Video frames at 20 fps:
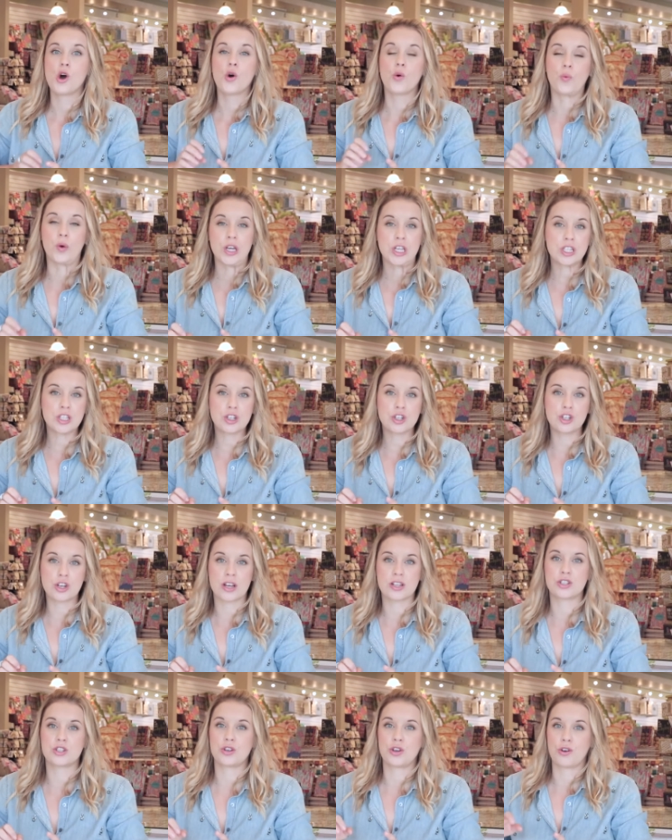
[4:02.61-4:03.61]
We
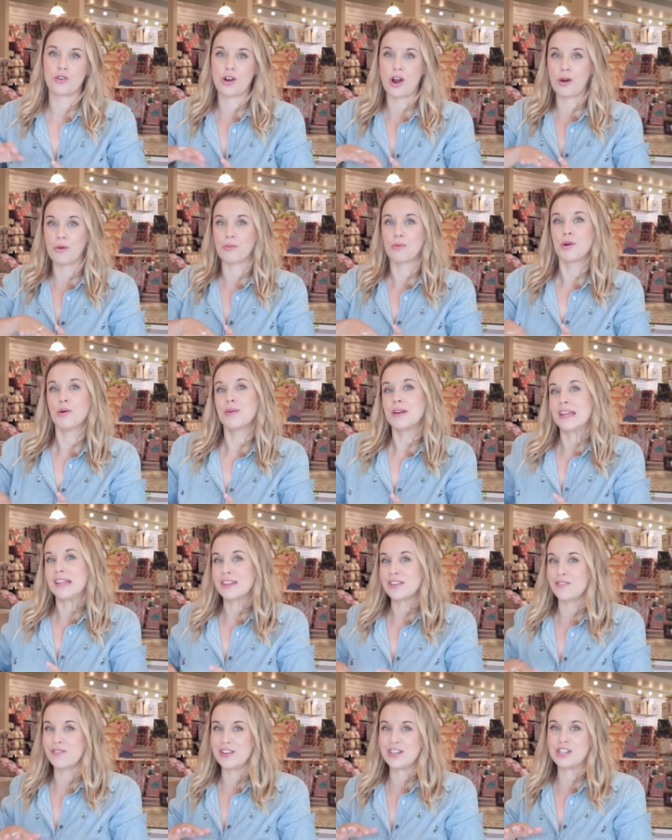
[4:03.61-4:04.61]
suggest, so you're not ruining
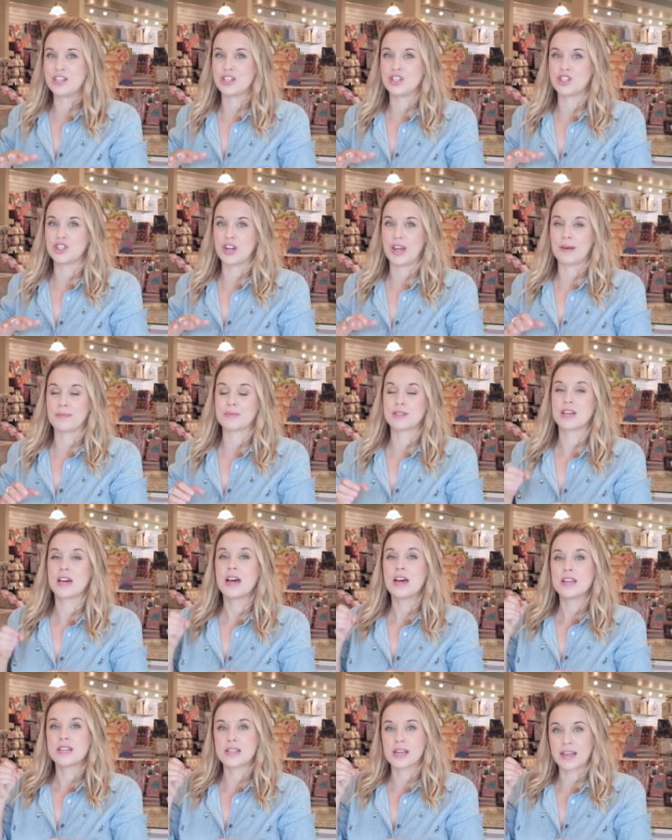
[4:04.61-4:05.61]
the vintage stamps,
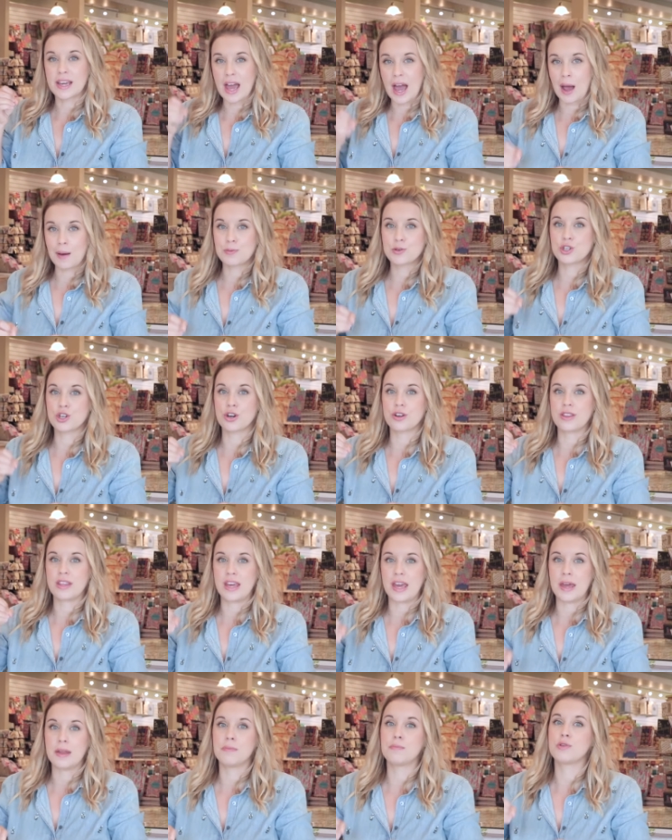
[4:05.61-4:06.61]
to capture the
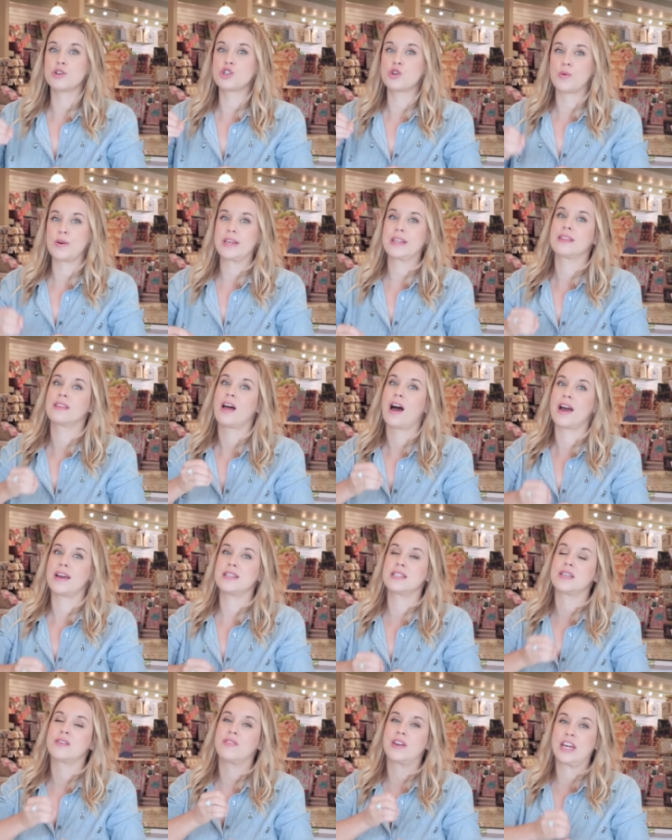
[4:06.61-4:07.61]
in-between
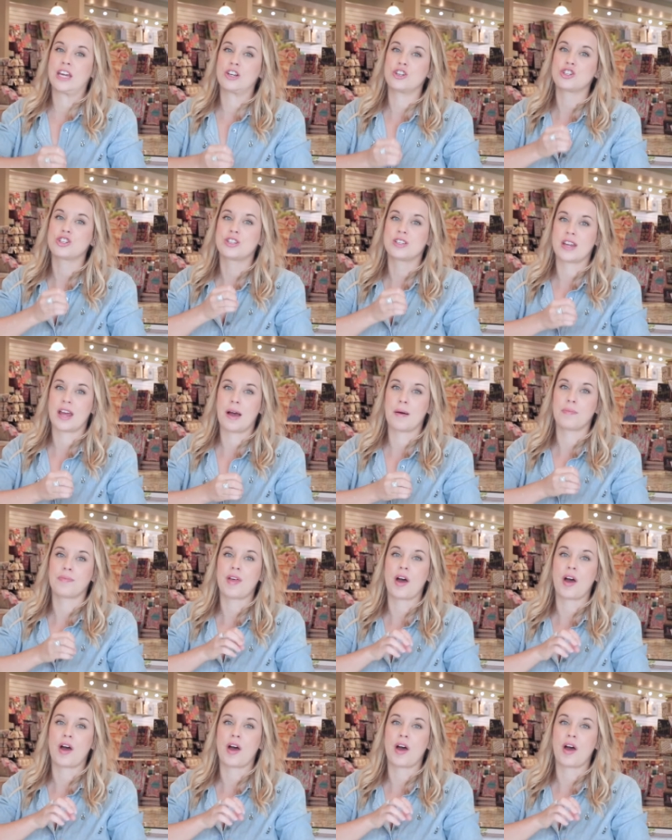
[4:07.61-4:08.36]
lines of each stamp.